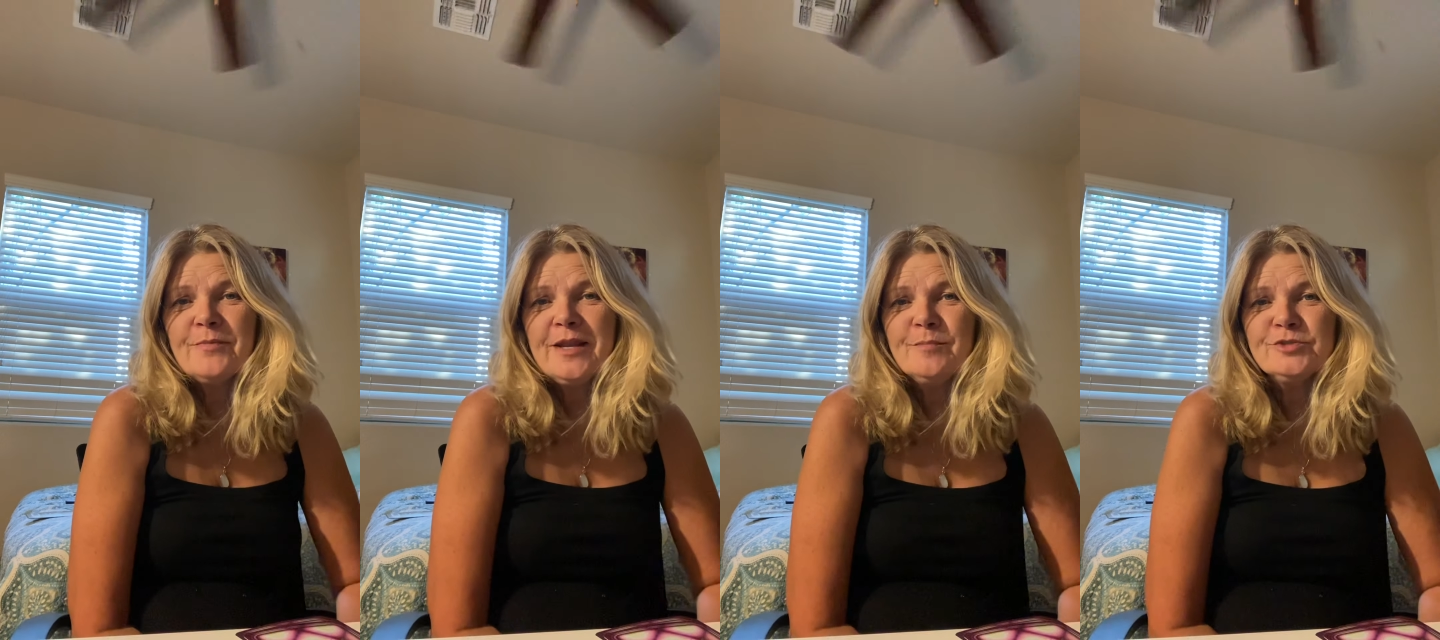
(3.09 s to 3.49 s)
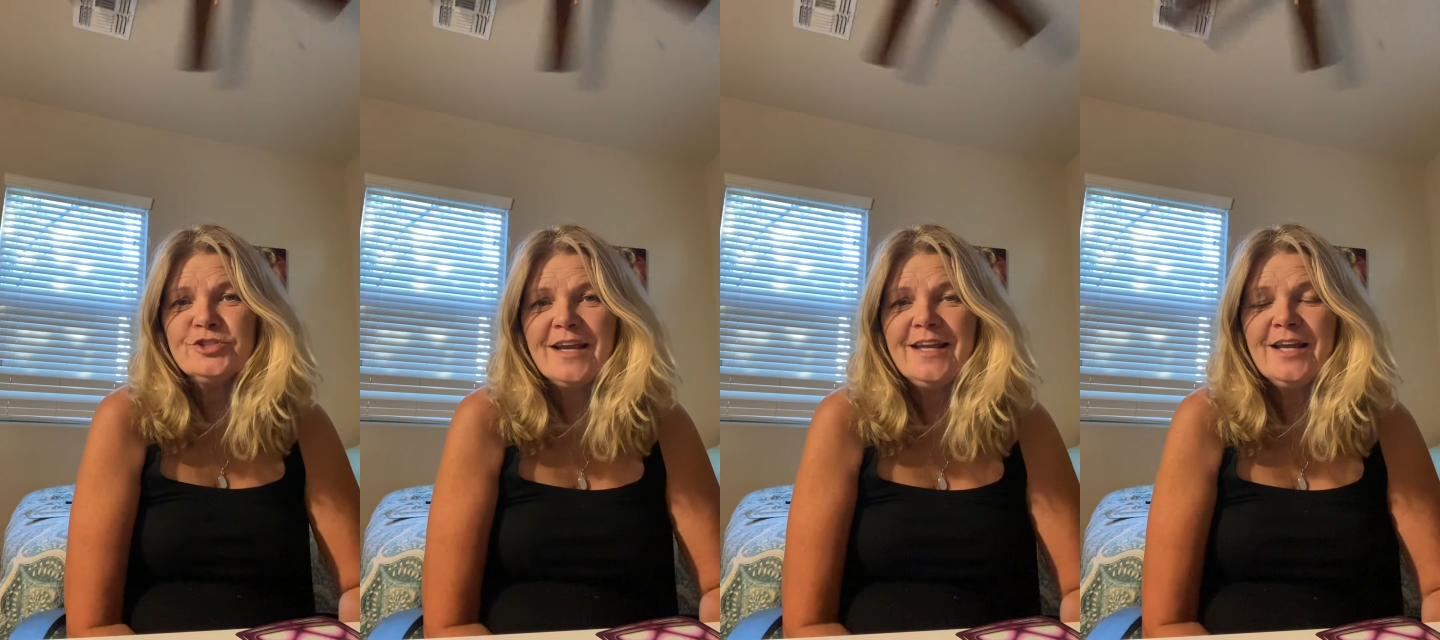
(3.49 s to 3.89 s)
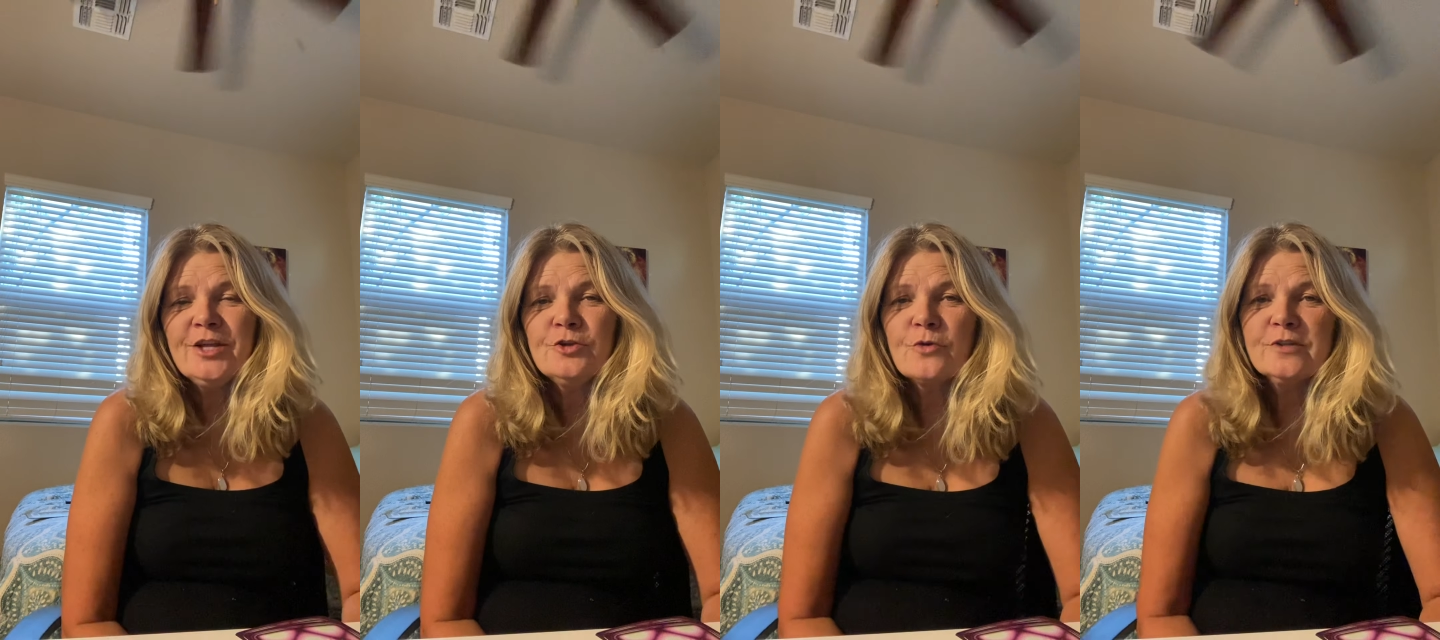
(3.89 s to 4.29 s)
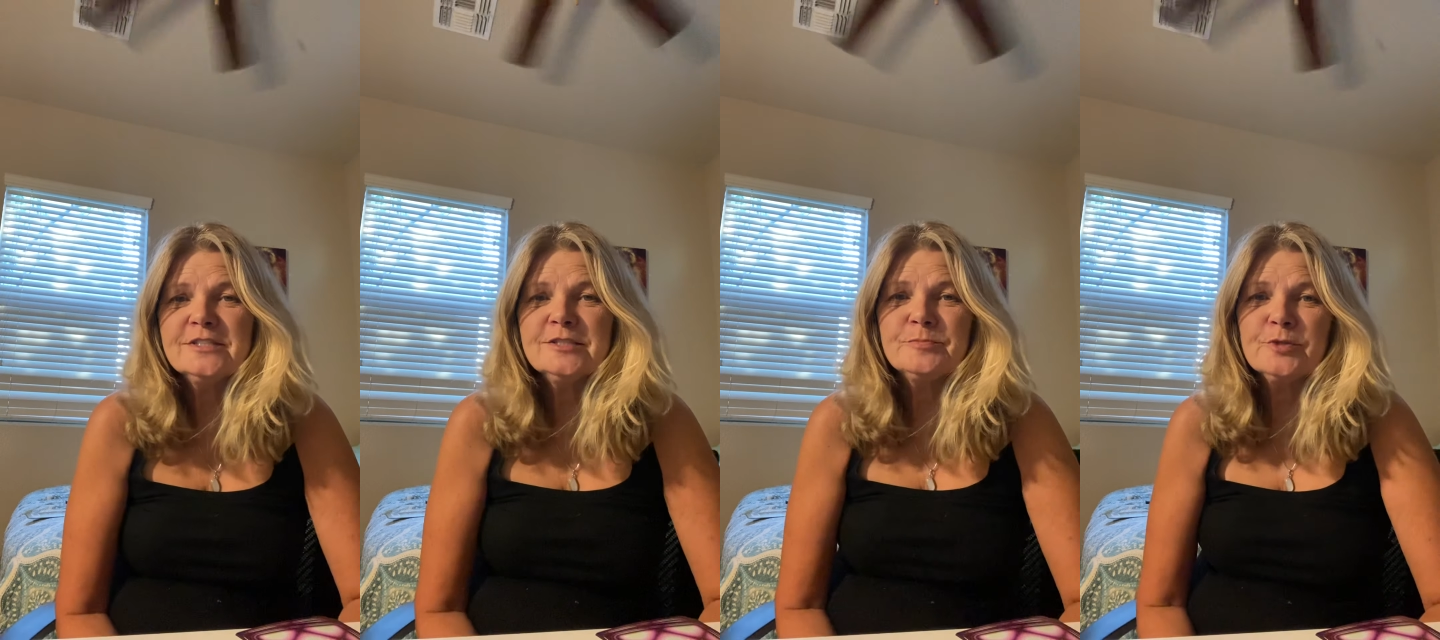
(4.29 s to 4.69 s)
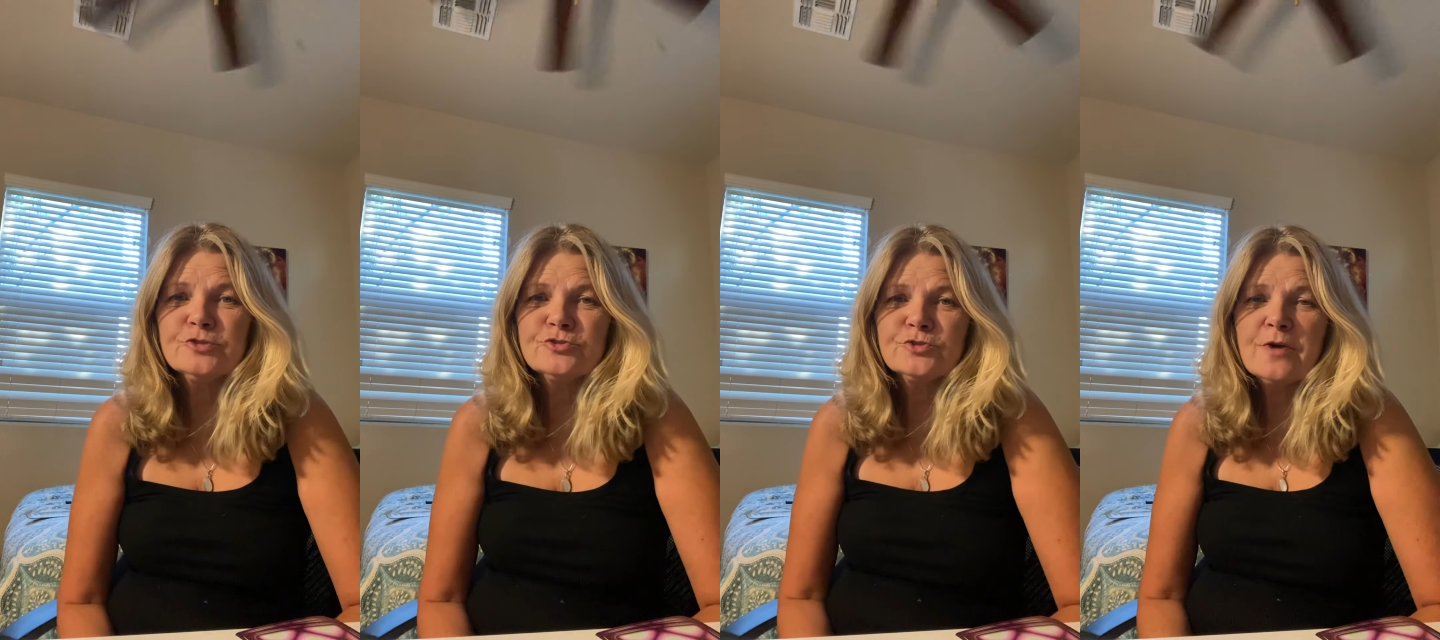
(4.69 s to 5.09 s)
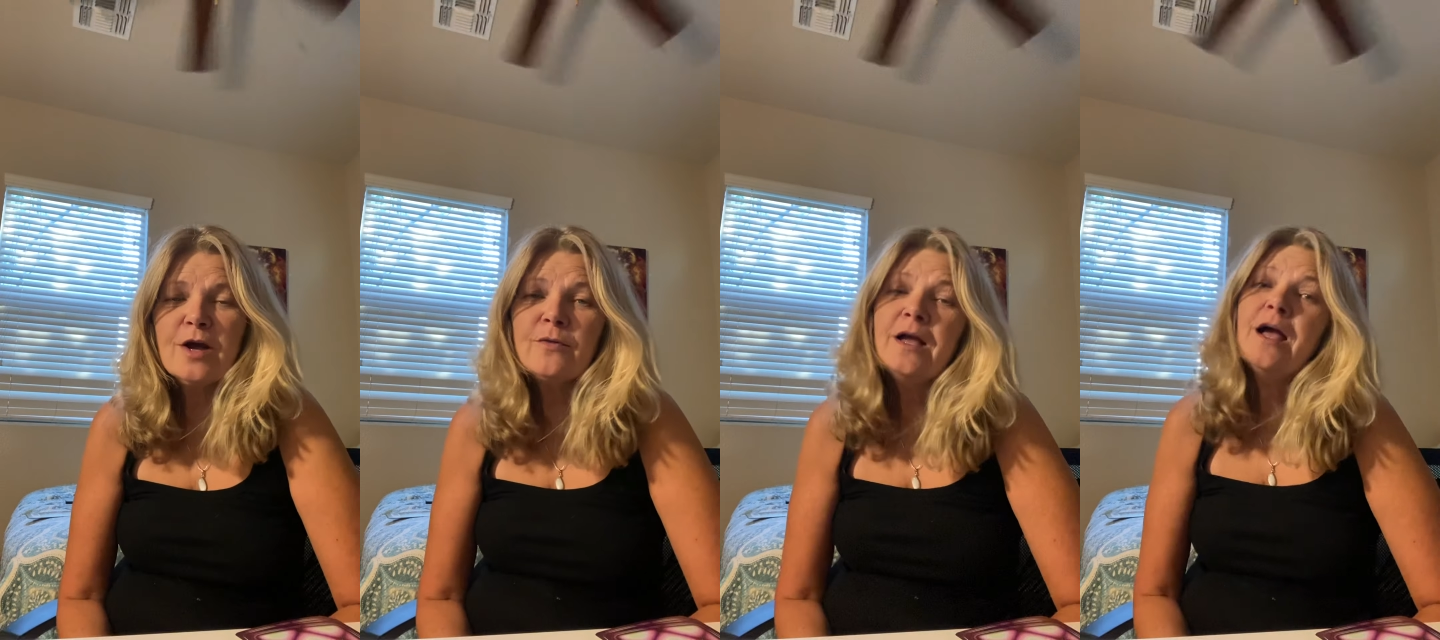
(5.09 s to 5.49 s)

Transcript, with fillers: My name is Jenny, and you're on In Spiritual Trail.